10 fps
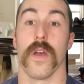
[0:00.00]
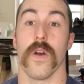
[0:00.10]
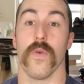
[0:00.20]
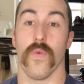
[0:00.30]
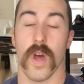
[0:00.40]

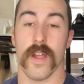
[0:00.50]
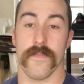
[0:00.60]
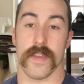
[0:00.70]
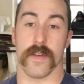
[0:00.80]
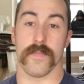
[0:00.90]
One
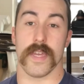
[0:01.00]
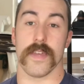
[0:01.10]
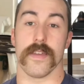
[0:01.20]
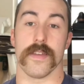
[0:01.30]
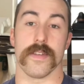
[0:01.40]
of them
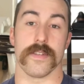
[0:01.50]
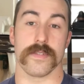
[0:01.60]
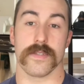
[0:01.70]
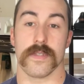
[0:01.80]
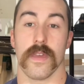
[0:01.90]

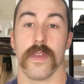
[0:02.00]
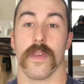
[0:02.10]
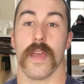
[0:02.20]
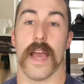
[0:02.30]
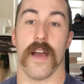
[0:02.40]
is,
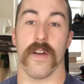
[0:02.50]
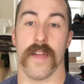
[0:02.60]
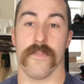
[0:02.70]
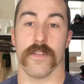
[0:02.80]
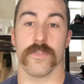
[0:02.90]

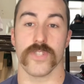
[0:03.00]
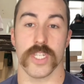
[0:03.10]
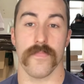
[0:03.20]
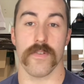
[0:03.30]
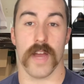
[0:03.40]
however you
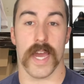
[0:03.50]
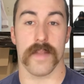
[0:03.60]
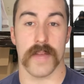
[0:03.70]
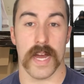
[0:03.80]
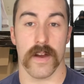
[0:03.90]
ship your
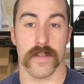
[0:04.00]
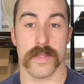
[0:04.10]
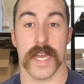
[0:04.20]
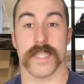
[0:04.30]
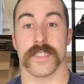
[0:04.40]
item out,
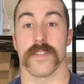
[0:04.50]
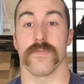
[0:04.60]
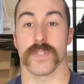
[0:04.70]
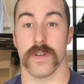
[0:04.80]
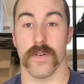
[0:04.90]
that's going to
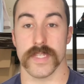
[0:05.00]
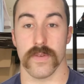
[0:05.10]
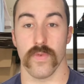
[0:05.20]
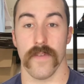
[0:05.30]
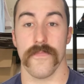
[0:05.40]
result
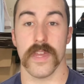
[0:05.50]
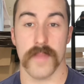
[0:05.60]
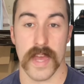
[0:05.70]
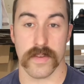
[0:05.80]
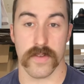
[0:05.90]
in what
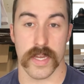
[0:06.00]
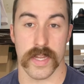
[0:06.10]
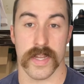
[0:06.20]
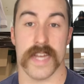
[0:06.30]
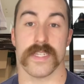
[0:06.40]
feedback you get.
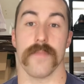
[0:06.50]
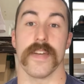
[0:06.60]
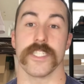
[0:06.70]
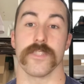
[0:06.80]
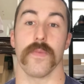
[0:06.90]
And as I
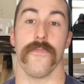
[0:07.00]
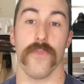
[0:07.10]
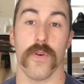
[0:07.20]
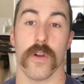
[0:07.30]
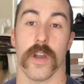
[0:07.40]
mentioned
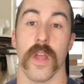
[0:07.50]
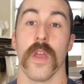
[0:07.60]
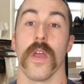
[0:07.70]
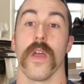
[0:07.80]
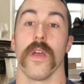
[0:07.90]
before,
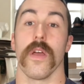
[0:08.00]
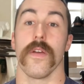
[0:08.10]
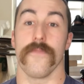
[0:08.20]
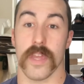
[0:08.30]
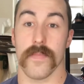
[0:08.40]

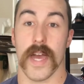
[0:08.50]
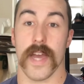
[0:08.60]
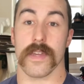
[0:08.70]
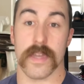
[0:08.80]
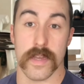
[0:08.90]

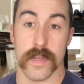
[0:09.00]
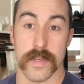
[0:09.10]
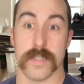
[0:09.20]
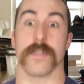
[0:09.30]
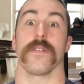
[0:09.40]
feedback is